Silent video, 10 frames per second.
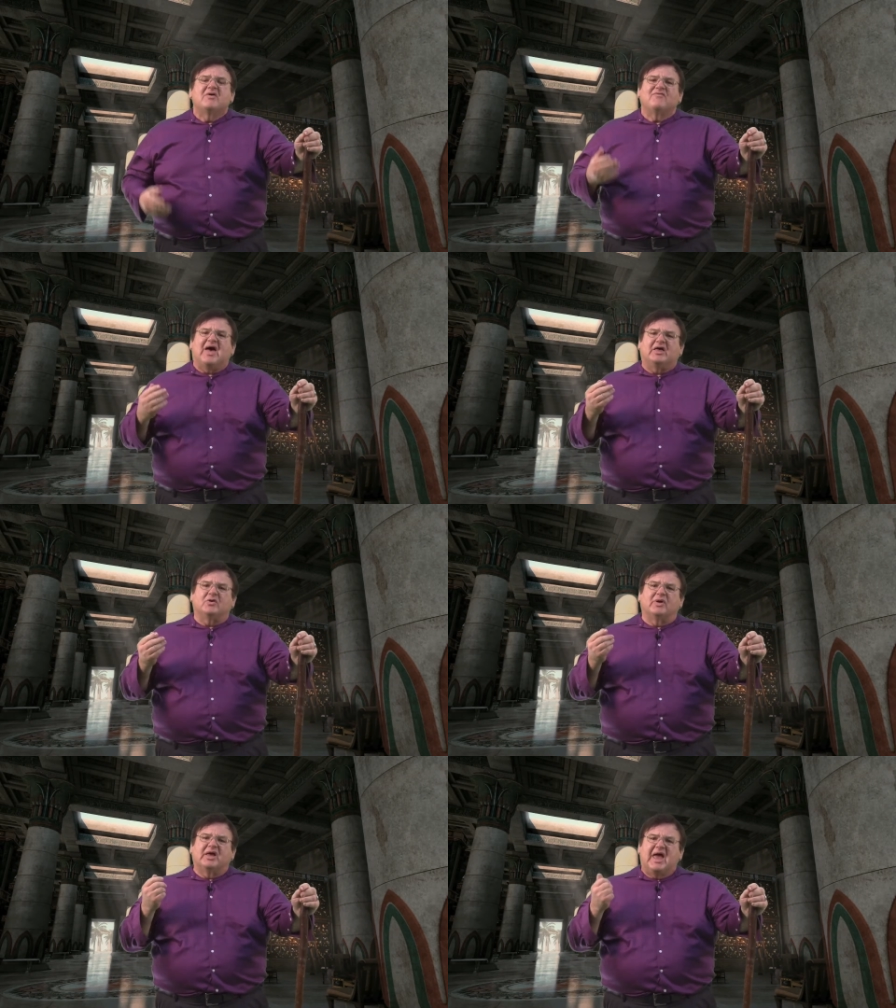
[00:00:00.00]

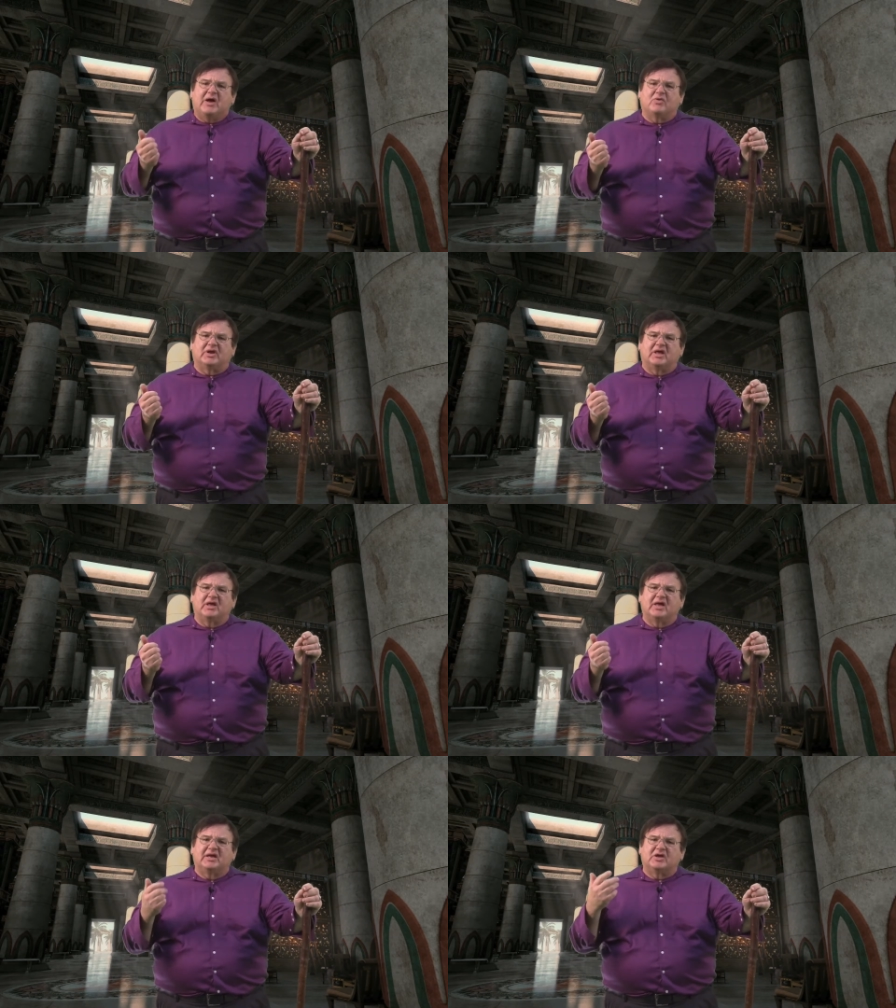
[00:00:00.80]
valuing
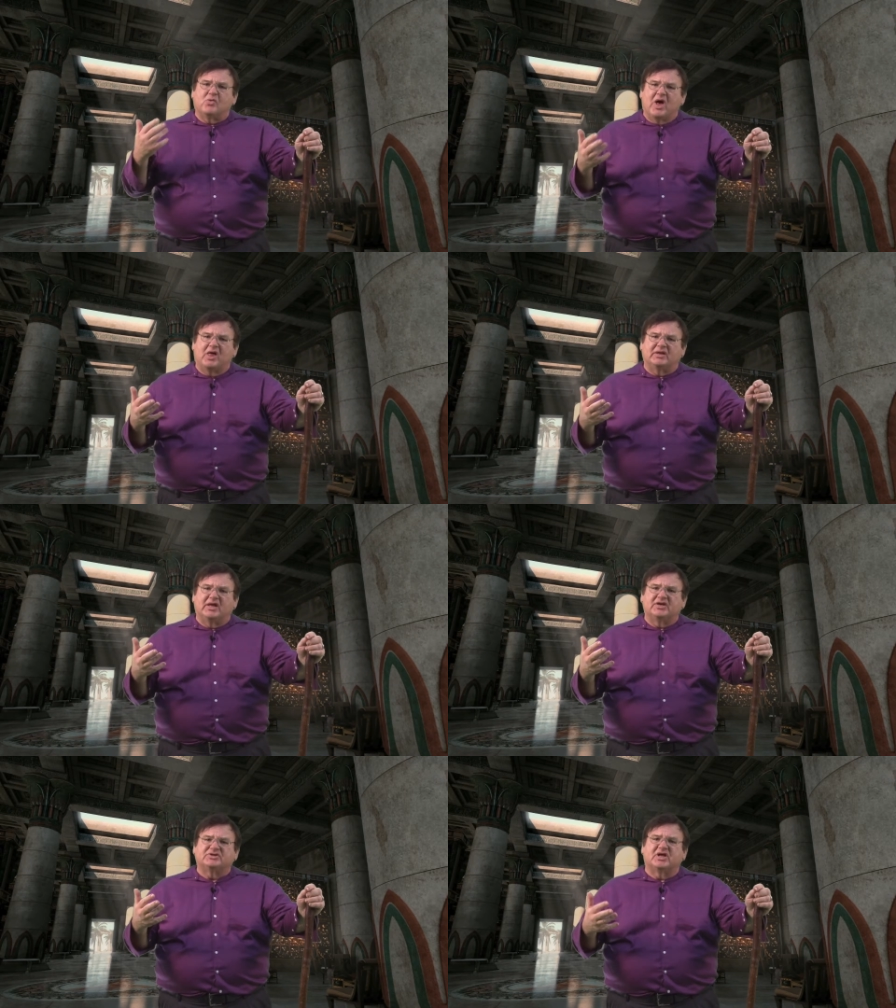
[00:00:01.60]
equity and
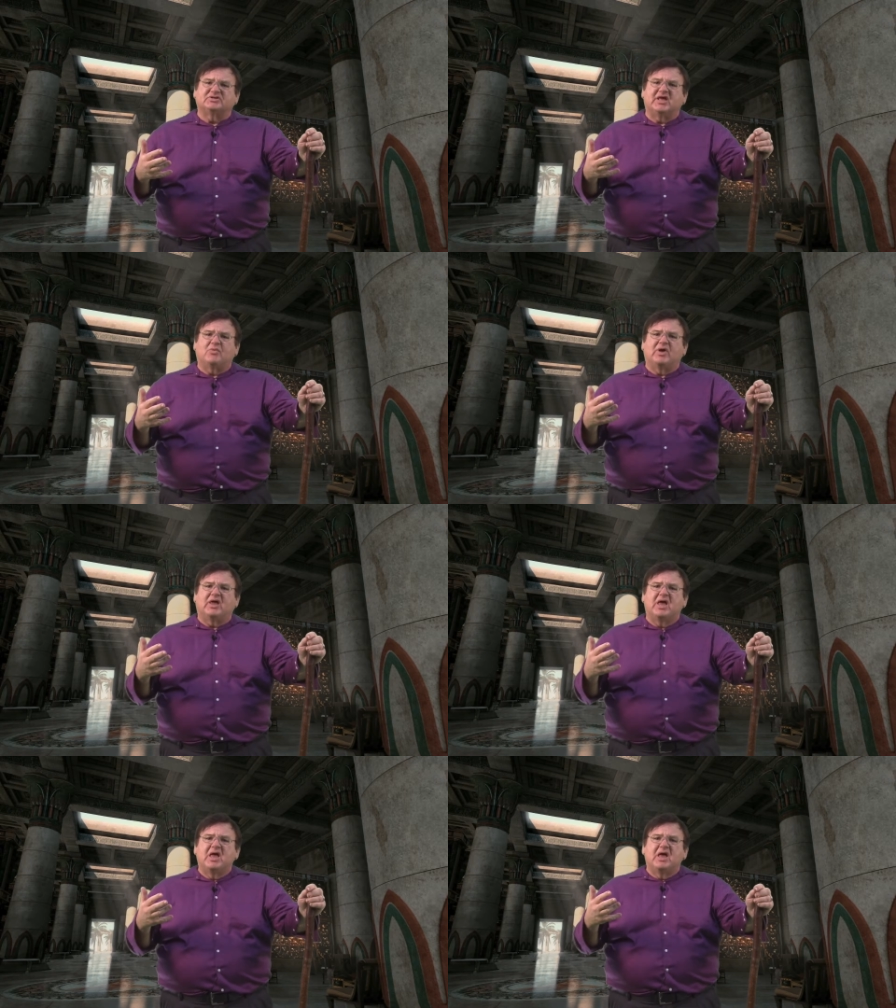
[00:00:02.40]
equality such that we